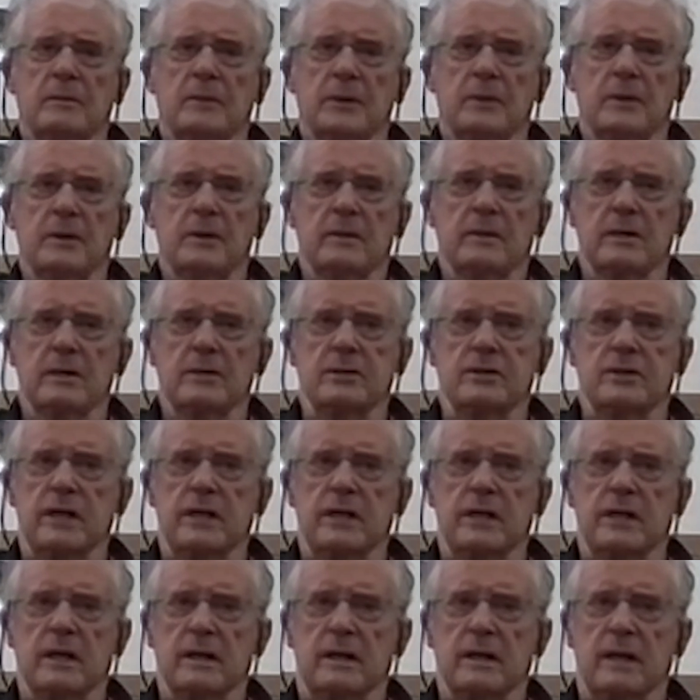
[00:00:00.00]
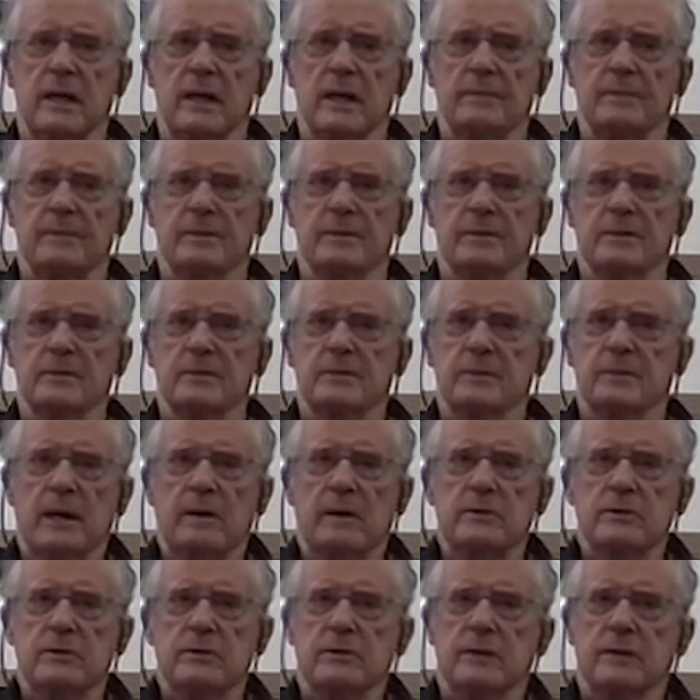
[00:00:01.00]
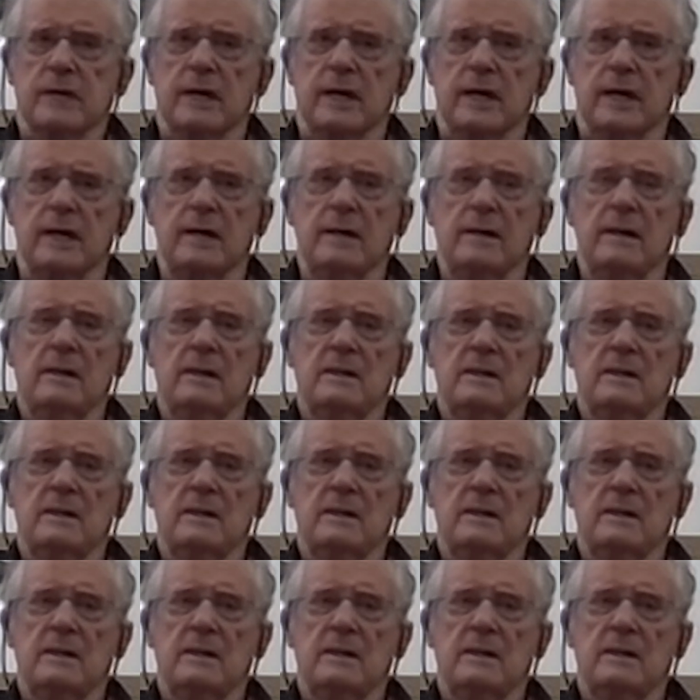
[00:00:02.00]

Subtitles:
pretty much stayed on campus, but that was okay.